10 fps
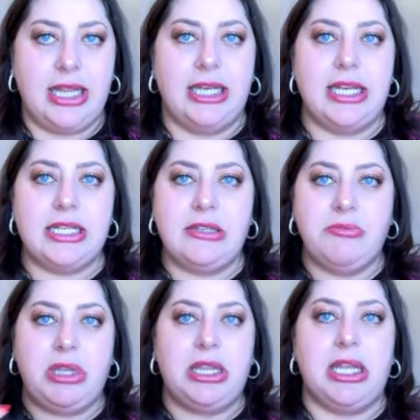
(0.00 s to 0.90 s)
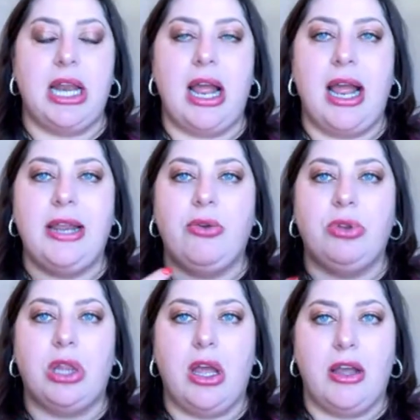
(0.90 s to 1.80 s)
That doesn't mean that I
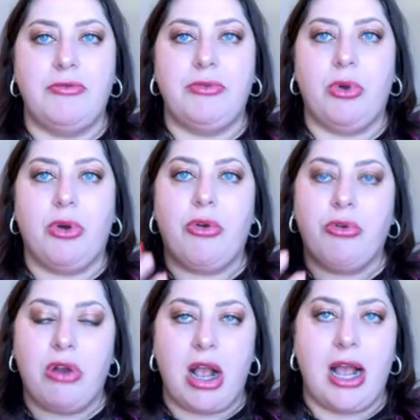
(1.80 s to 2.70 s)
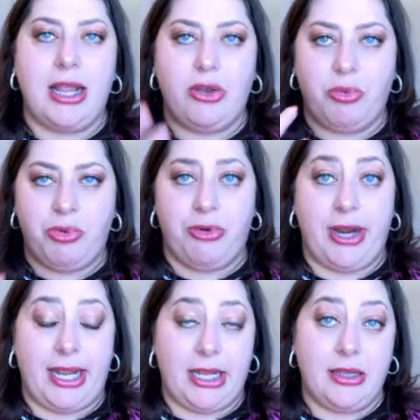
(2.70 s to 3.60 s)
don't love or cry or
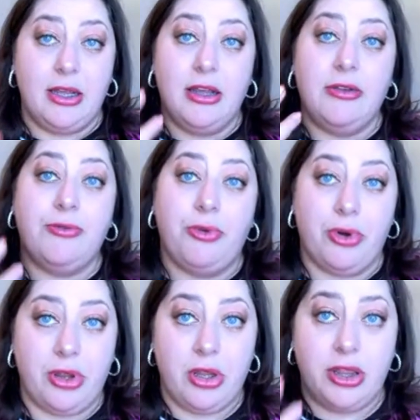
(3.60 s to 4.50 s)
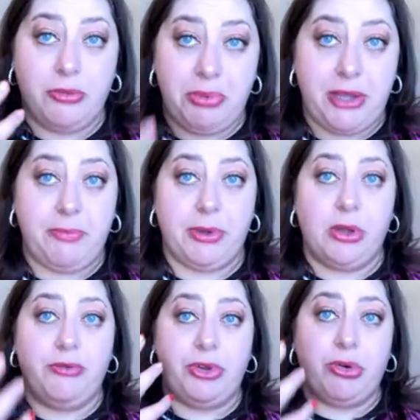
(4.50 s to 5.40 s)
pray for the people
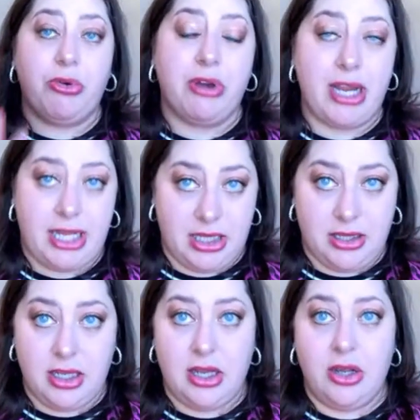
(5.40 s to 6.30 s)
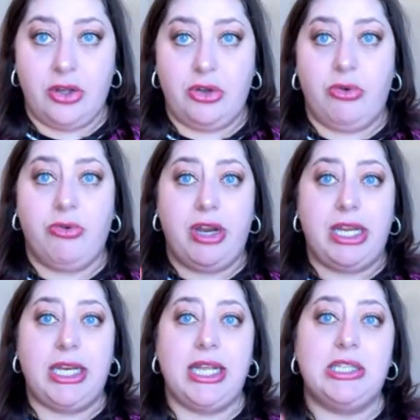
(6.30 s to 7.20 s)
of Ukraine.
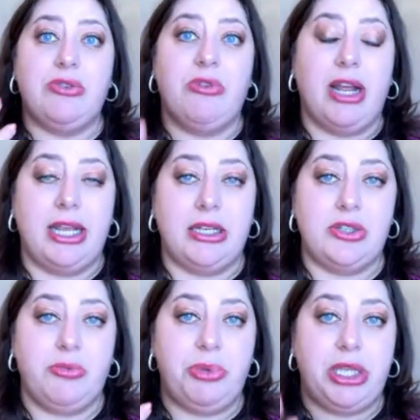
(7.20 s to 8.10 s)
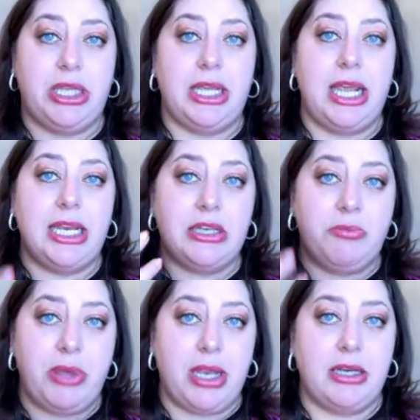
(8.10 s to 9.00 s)
Ukraine has a right to be
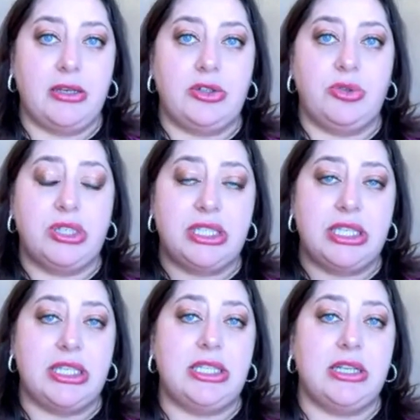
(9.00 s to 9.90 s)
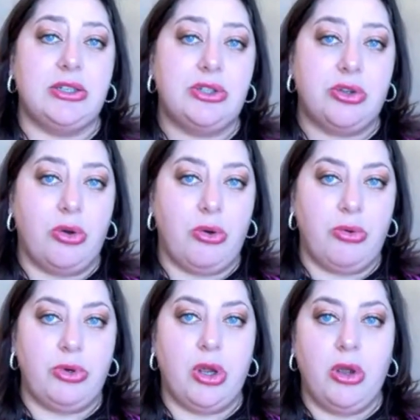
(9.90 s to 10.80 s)
independent, to exist on its
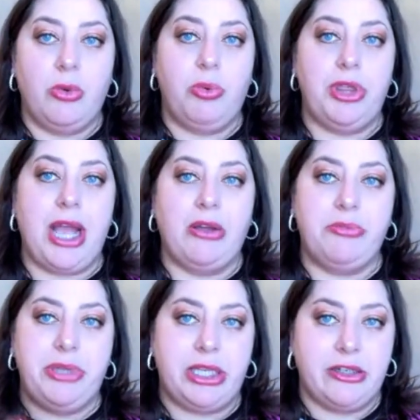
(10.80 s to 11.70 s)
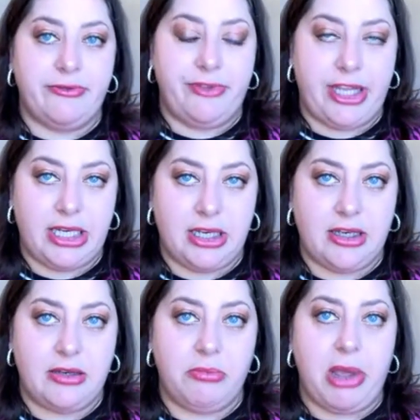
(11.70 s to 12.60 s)
own without being
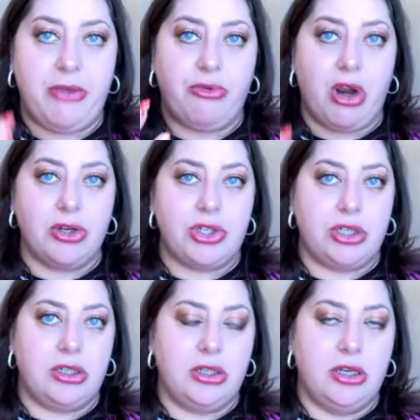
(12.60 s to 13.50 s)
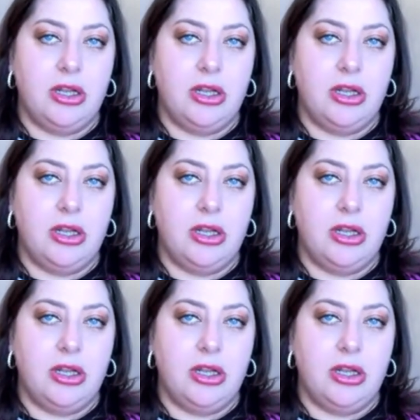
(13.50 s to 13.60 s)
invaded by Russia.